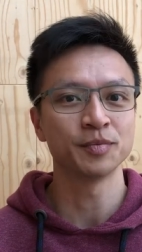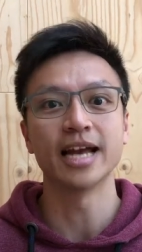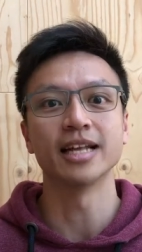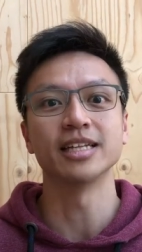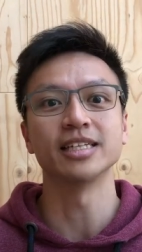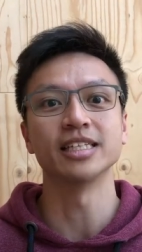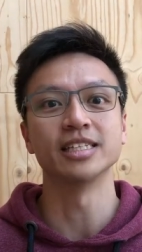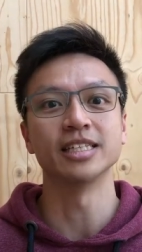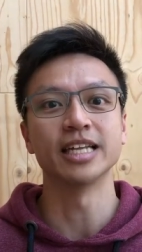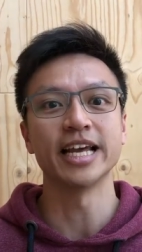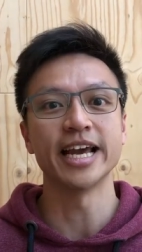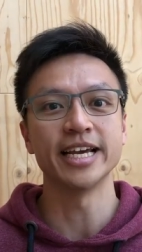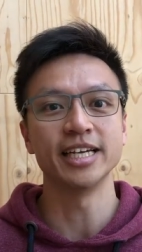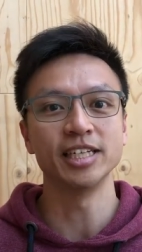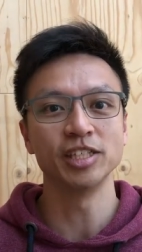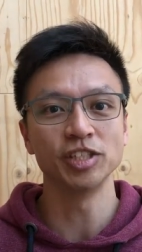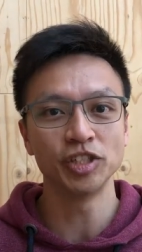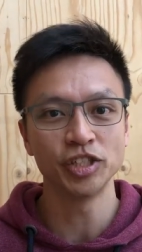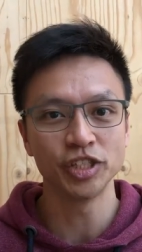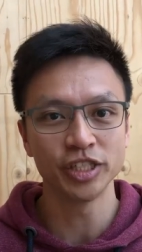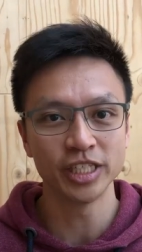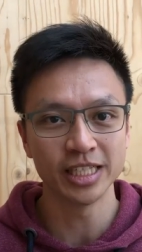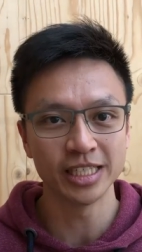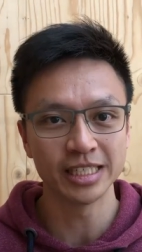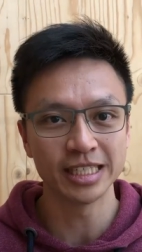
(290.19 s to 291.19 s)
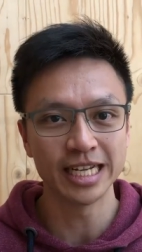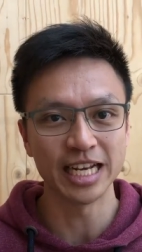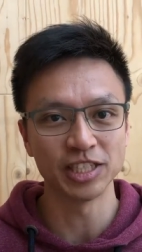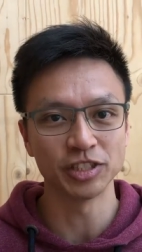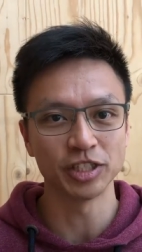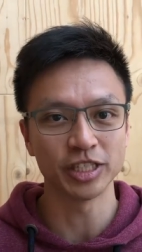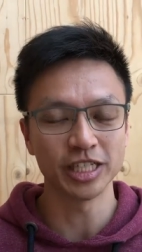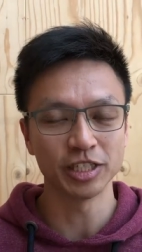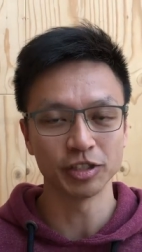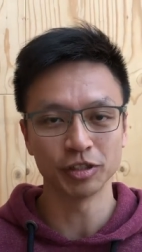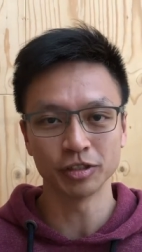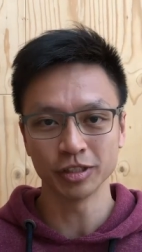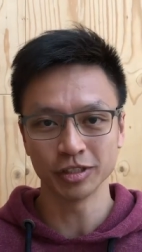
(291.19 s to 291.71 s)
And in Asian
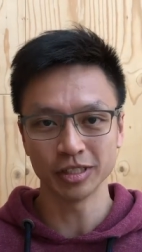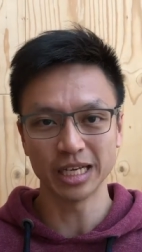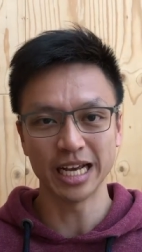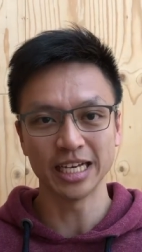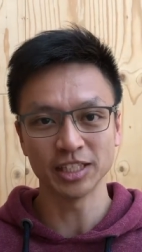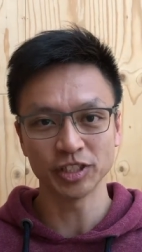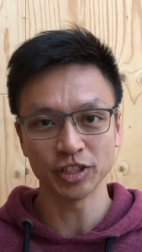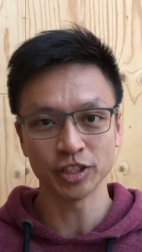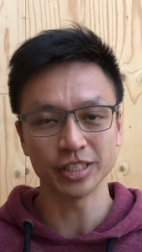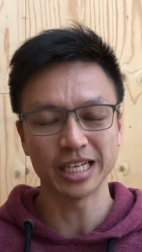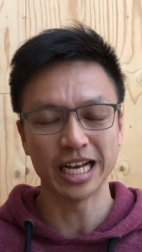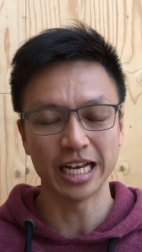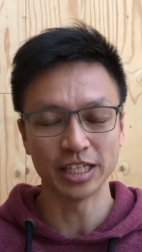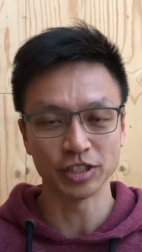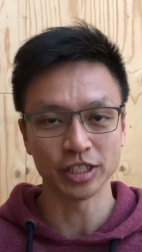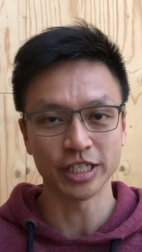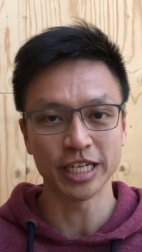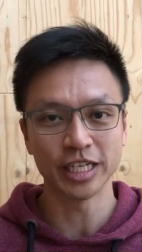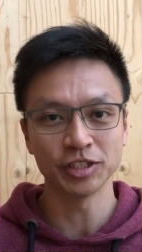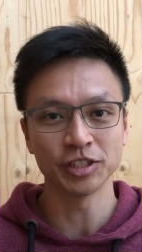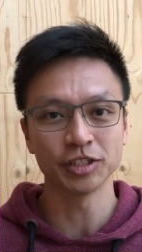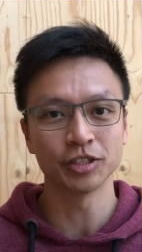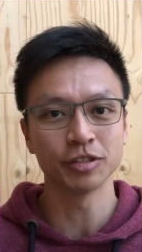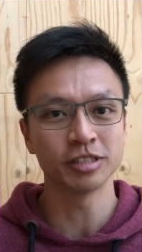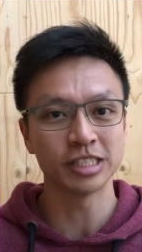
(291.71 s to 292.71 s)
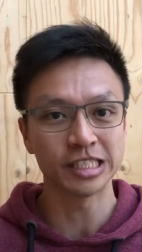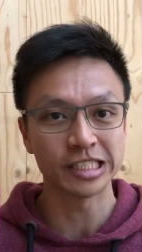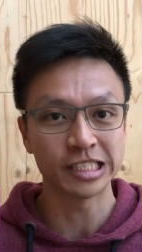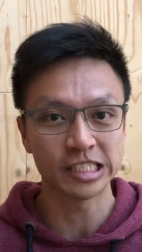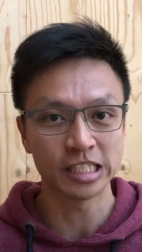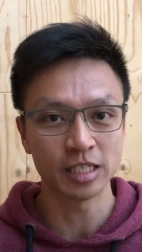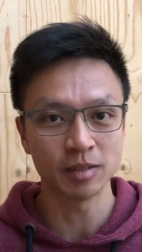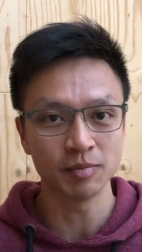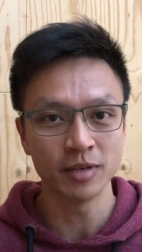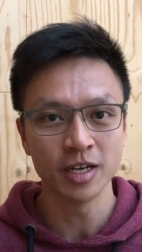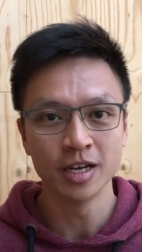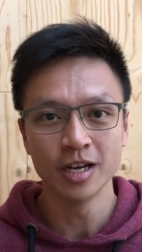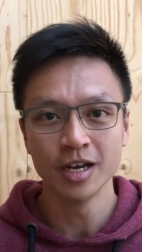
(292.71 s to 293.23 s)
educa edu educational
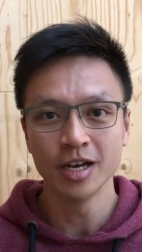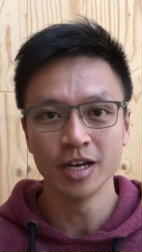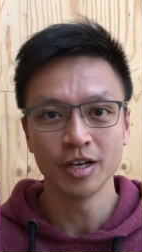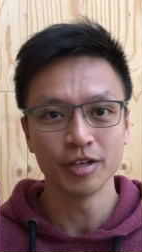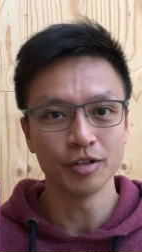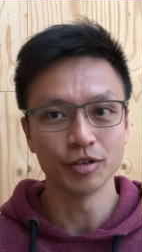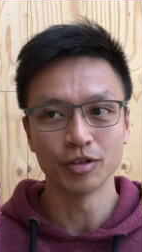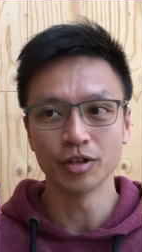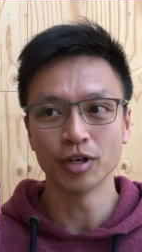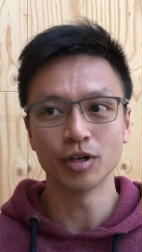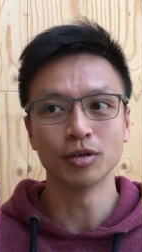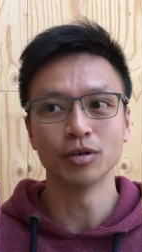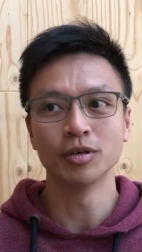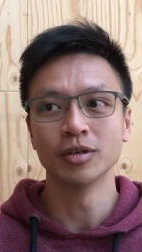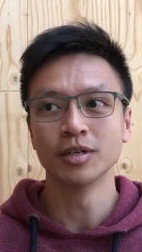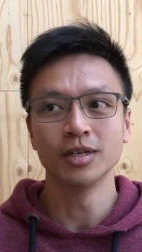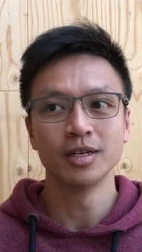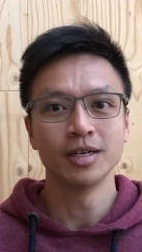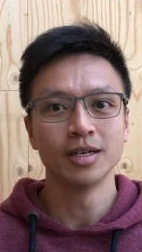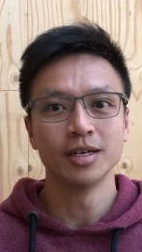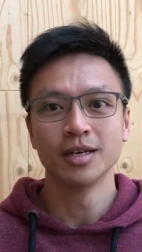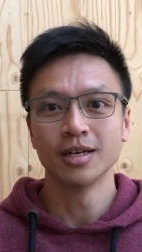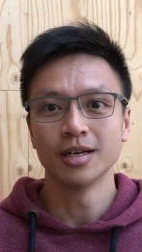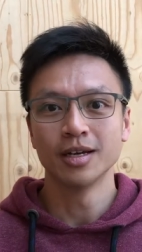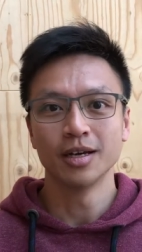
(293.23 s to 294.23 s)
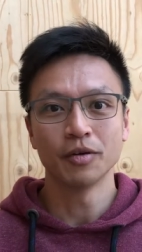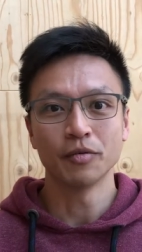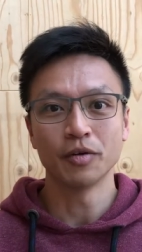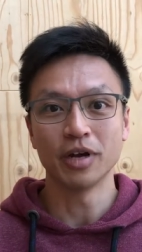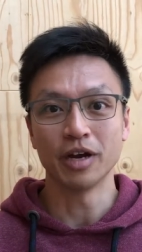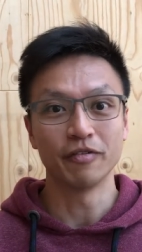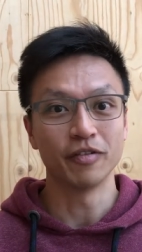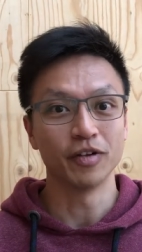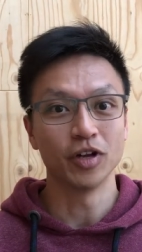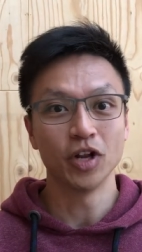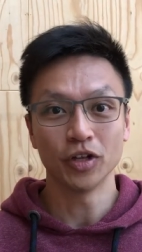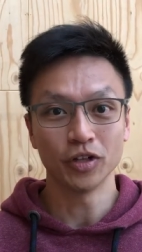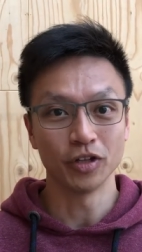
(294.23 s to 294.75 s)
system, you know, we
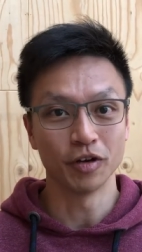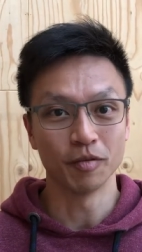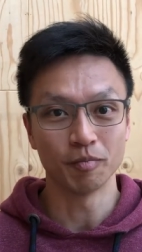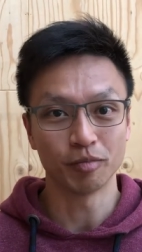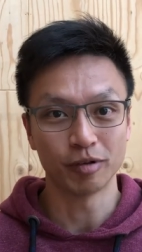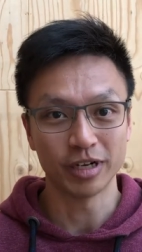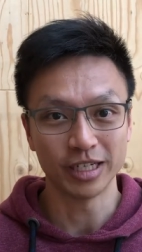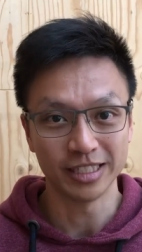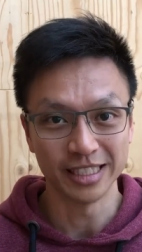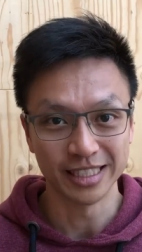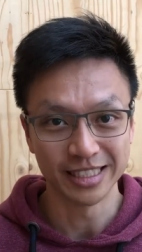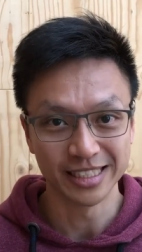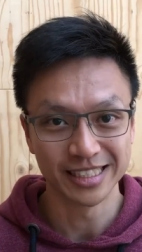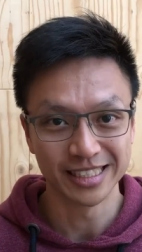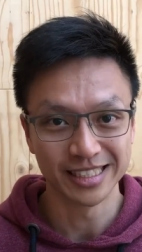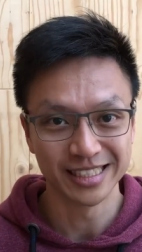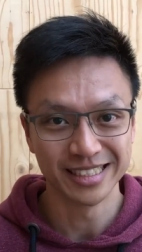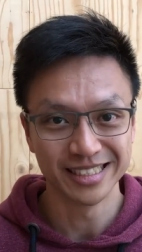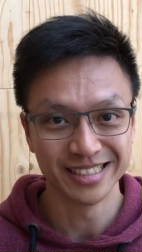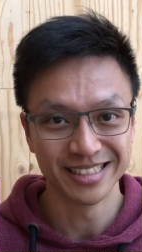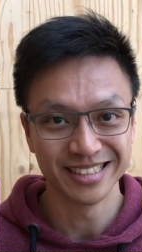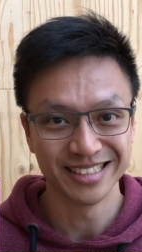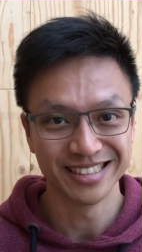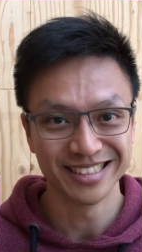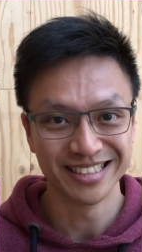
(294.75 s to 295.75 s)
have a lot of practice.